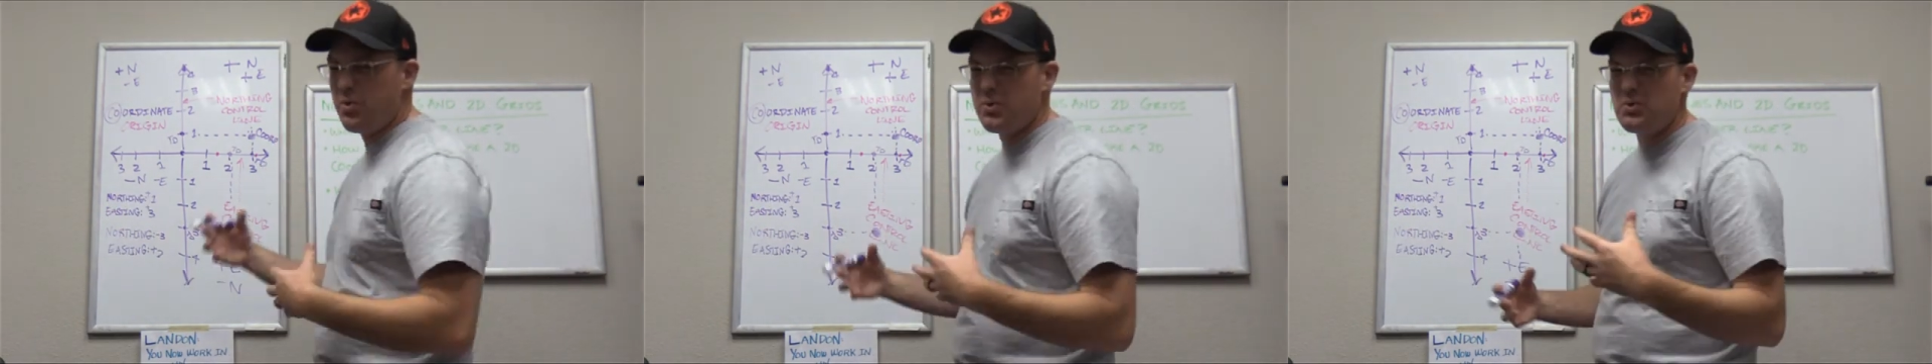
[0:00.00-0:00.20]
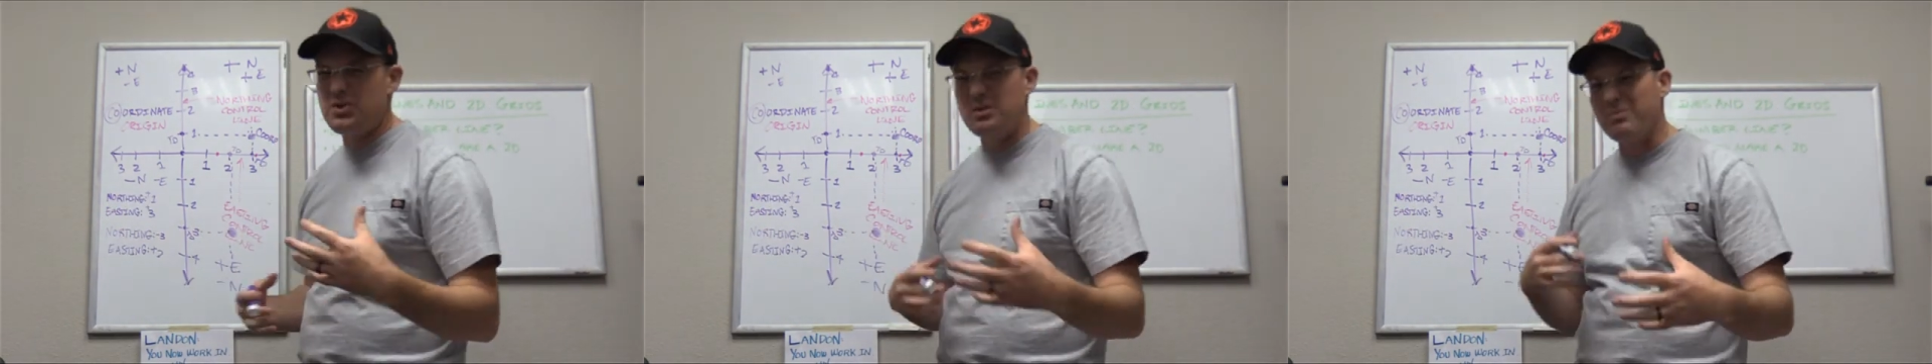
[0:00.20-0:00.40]
through
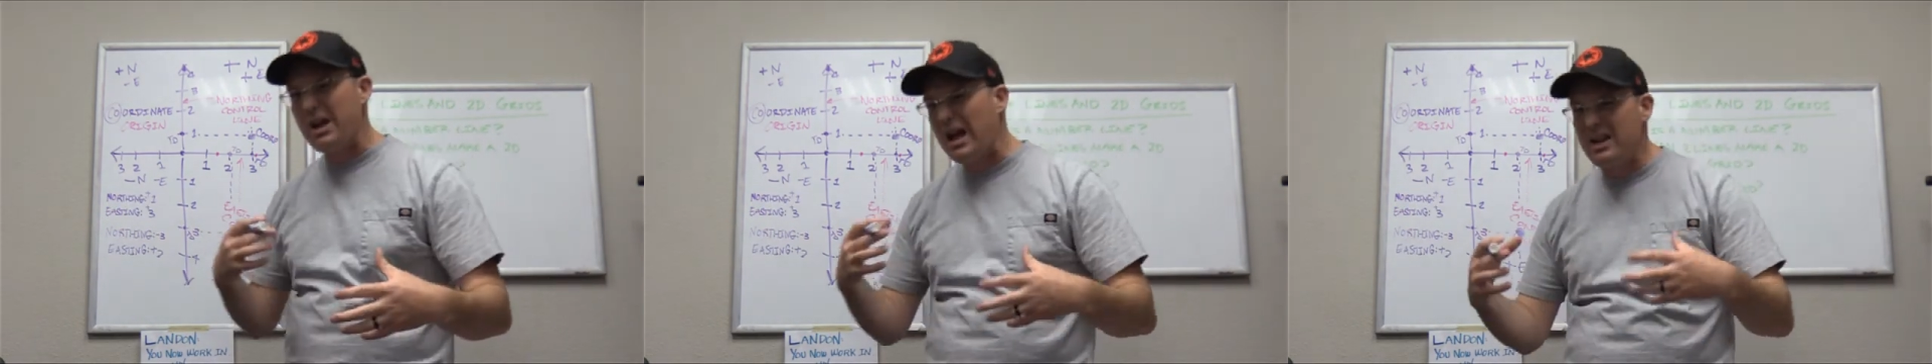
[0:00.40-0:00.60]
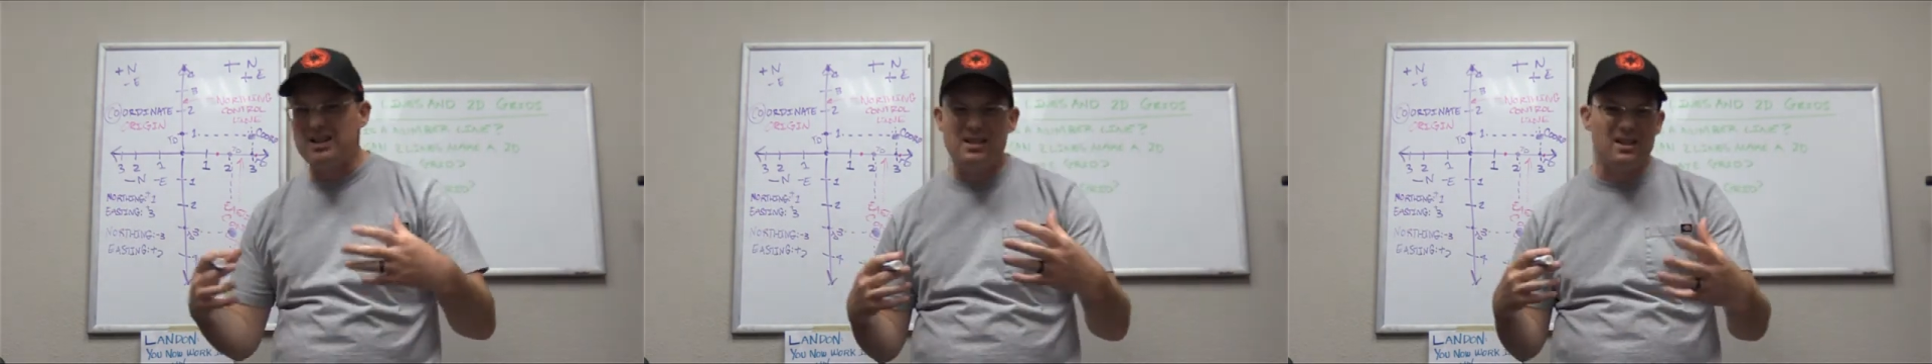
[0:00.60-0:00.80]
some kind
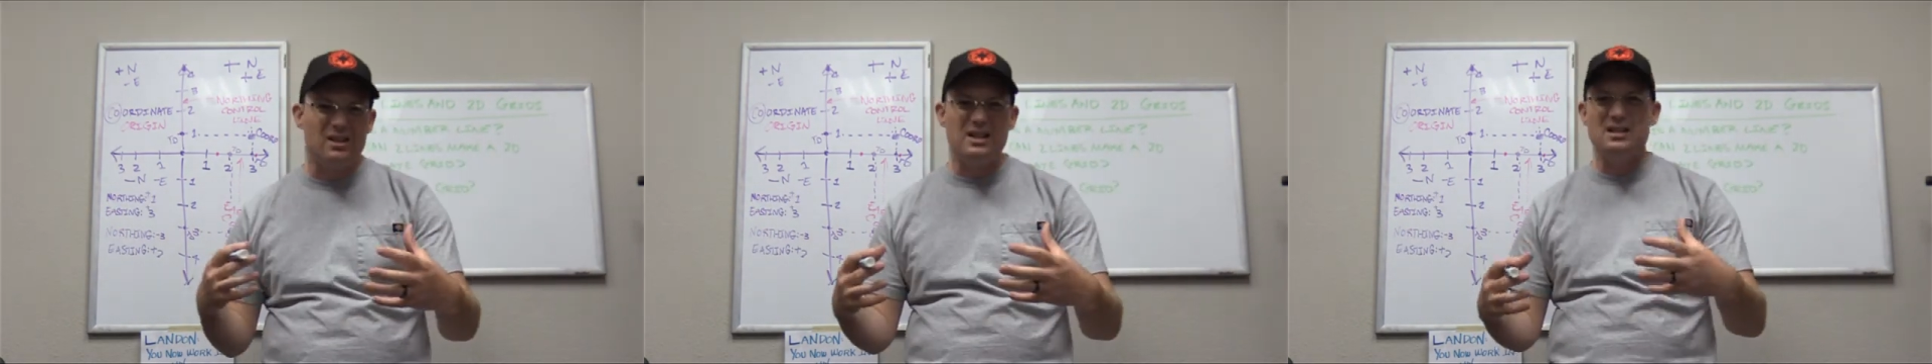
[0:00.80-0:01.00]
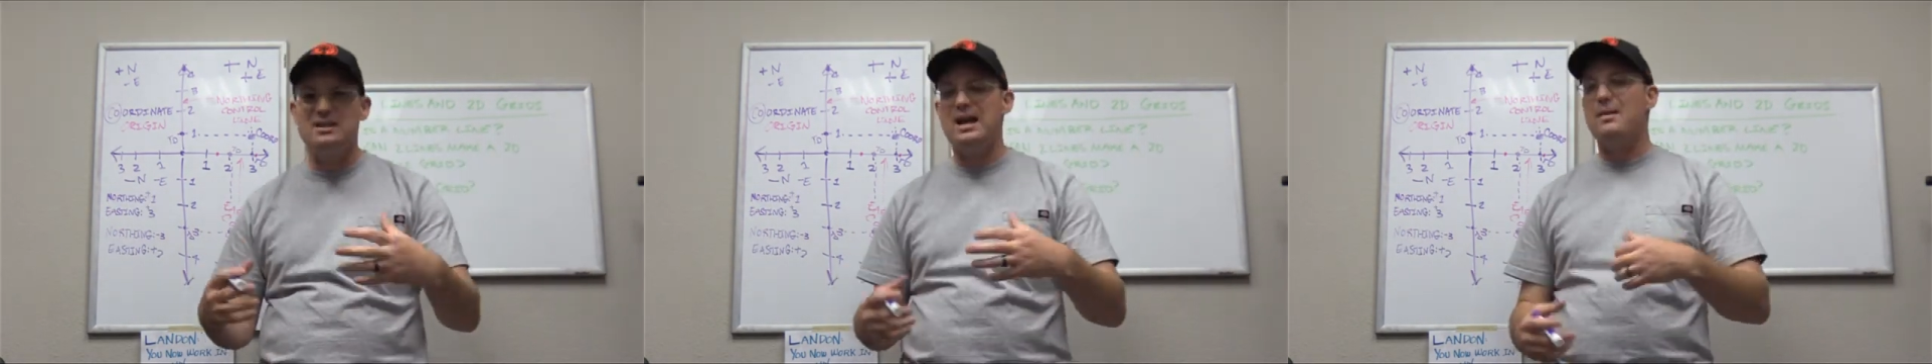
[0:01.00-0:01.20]
of silly
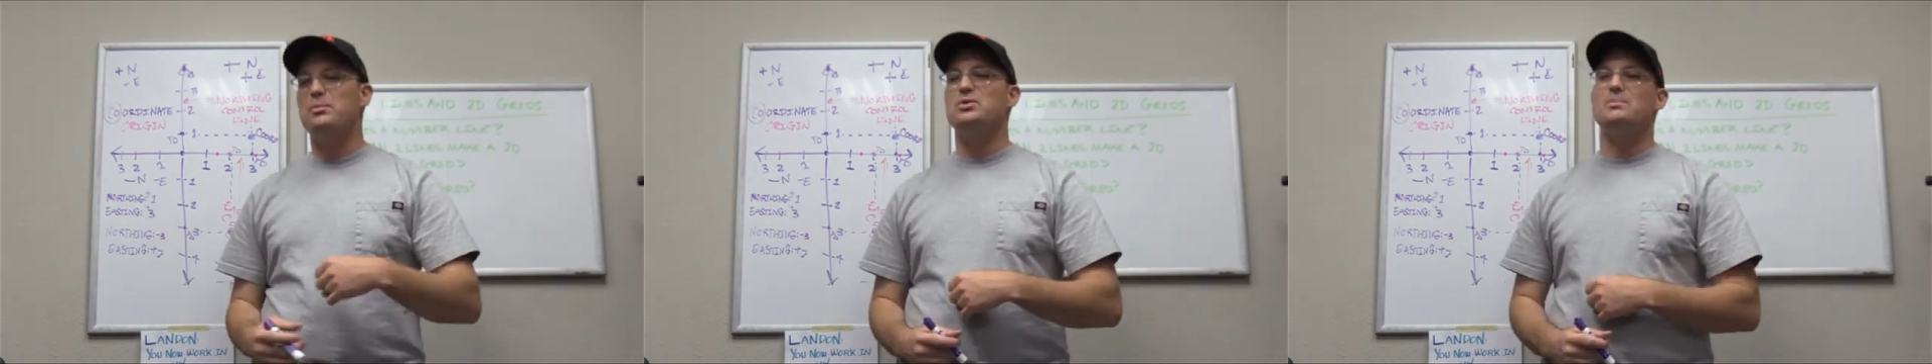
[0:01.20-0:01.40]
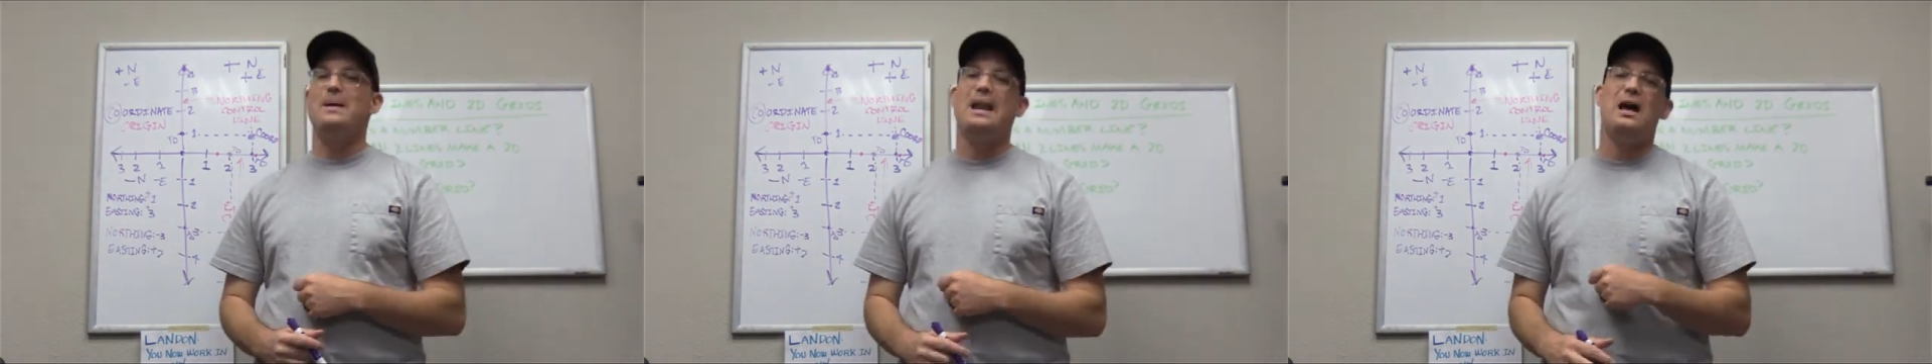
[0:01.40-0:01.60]
examples
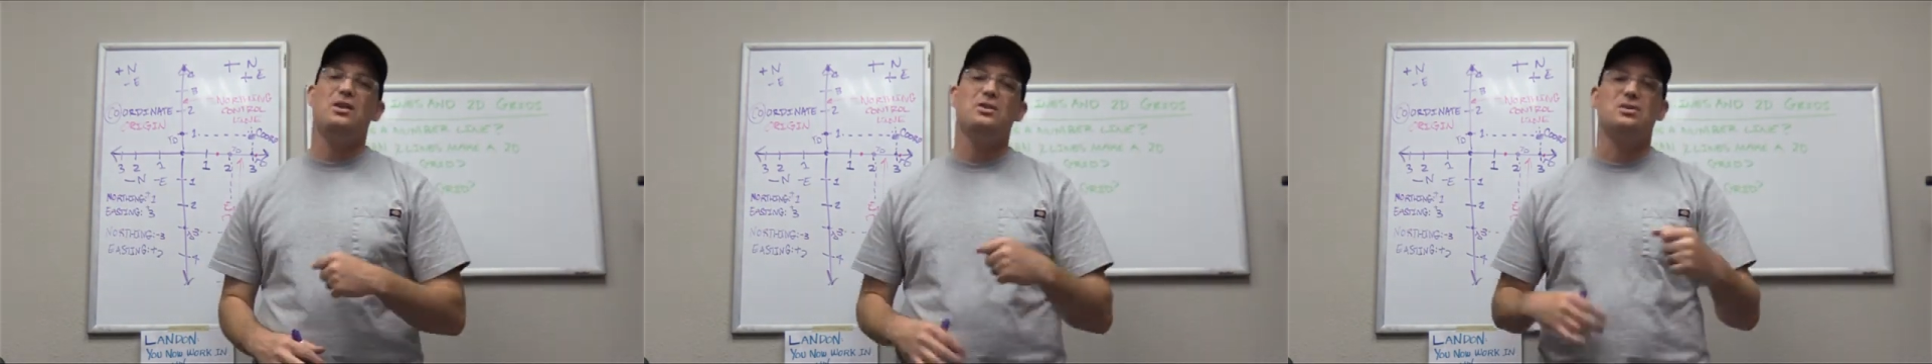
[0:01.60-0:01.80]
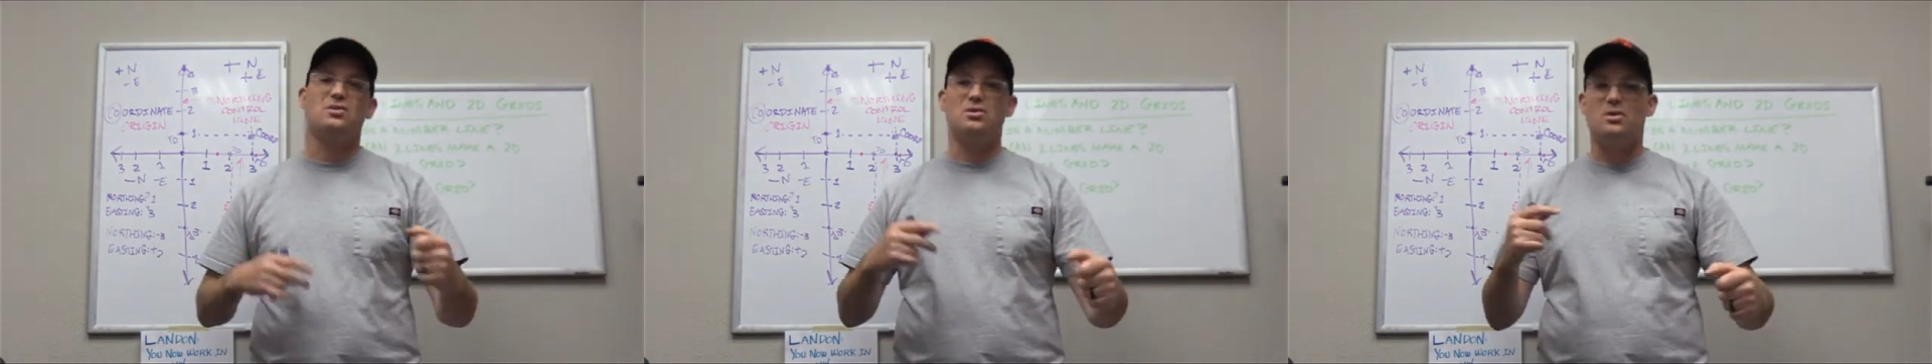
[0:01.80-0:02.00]
about how you
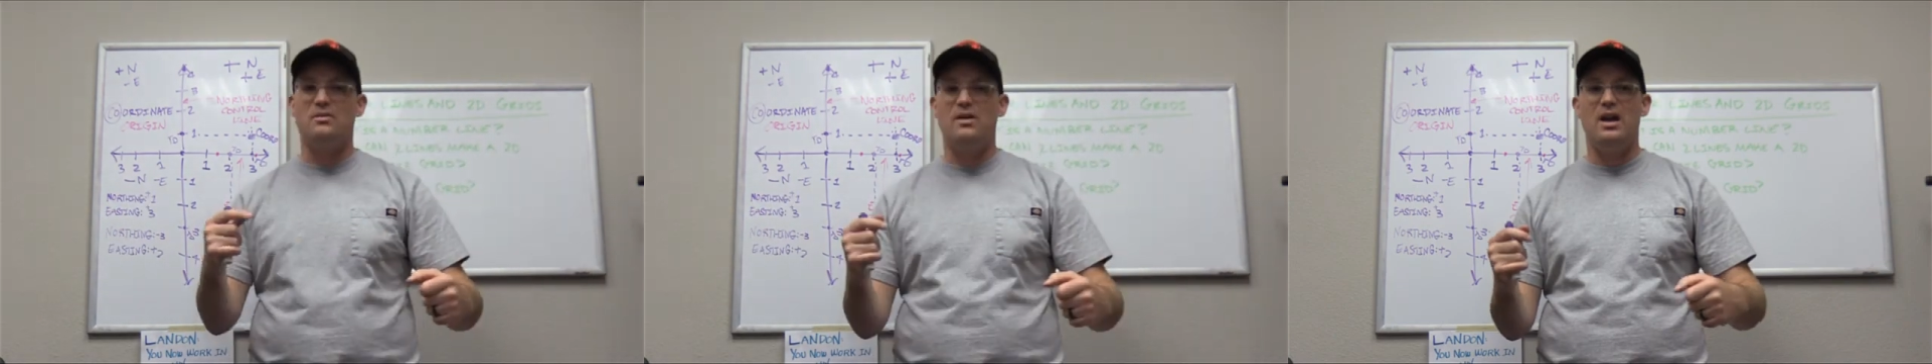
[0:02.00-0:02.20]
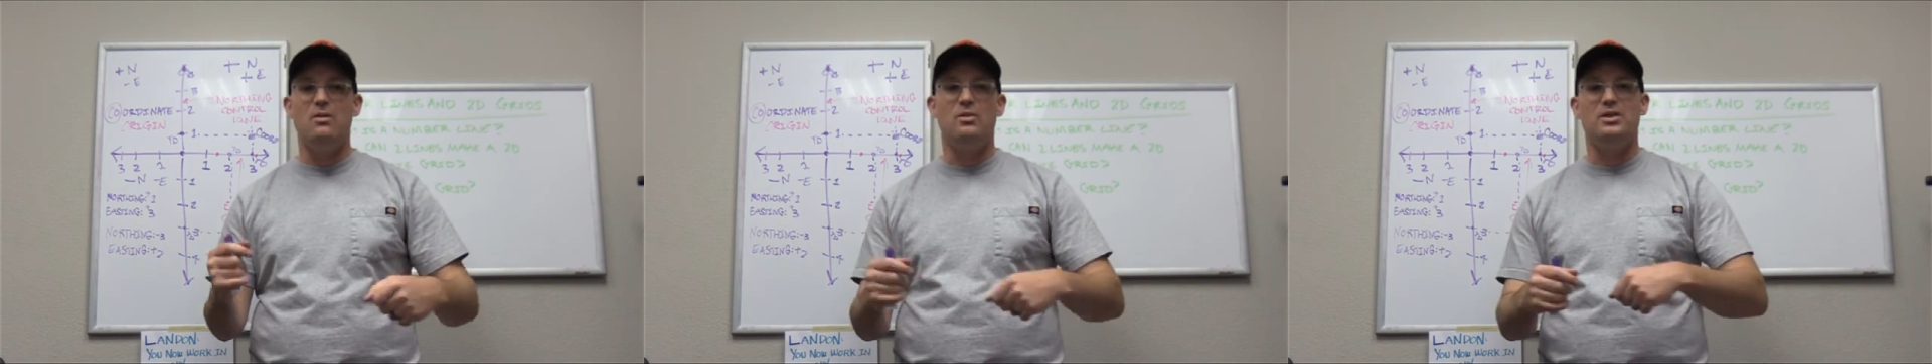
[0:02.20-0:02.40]
could survey with